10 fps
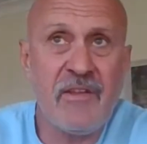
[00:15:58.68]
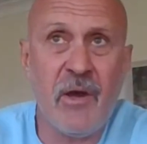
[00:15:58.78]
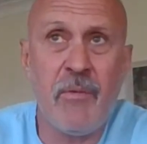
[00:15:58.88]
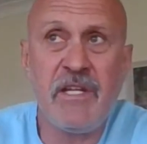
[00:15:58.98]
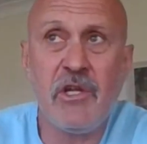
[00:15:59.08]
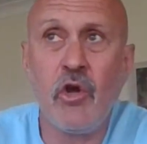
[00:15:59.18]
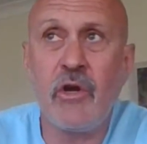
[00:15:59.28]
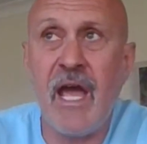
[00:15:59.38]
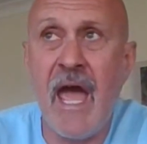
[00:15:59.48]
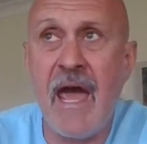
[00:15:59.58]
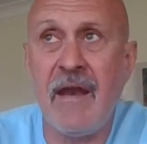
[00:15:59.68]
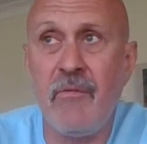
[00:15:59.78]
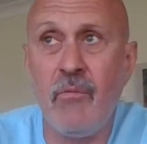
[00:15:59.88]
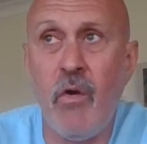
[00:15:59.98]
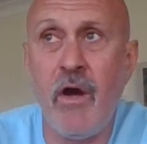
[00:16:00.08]
so when you look at
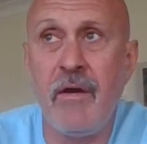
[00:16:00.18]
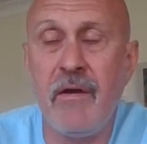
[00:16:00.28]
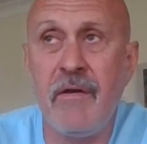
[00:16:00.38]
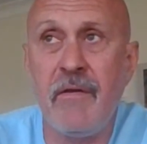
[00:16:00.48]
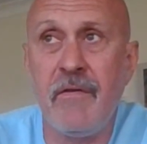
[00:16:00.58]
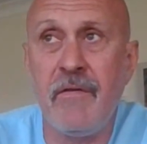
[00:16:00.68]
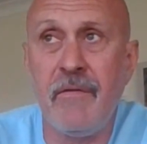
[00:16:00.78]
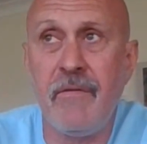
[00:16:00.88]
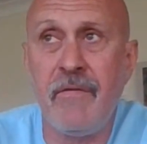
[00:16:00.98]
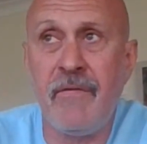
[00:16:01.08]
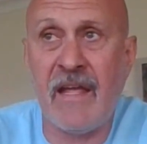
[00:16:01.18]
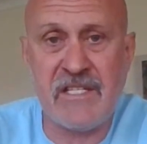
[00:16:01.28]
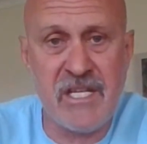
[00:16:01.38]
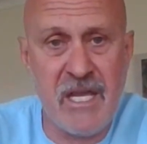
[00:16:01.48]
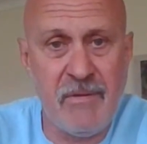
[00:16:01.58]
what that
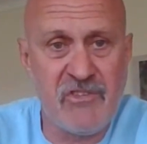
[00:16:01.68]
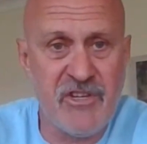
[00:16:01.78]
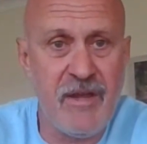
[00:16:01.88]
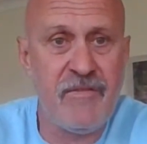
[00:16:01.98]
team achieved